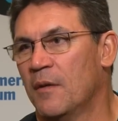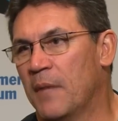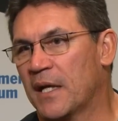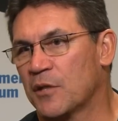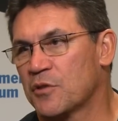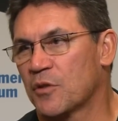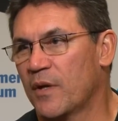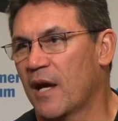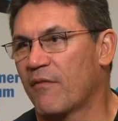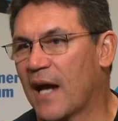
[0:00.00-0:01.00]
making sure
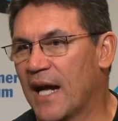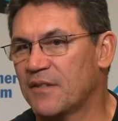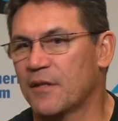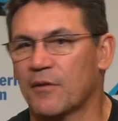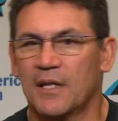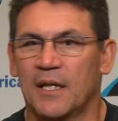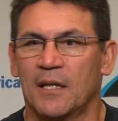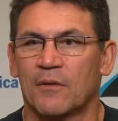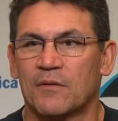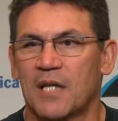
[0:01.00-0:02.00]
we have guys that are
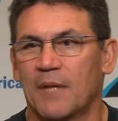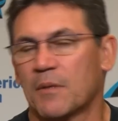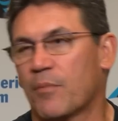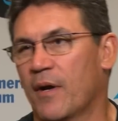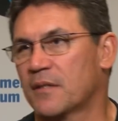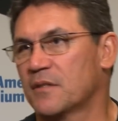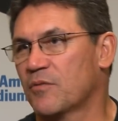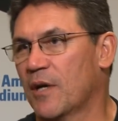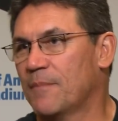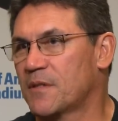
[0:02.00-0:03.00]
getting those types of practice
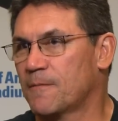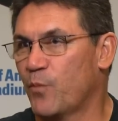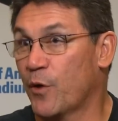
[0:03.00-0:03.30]
reps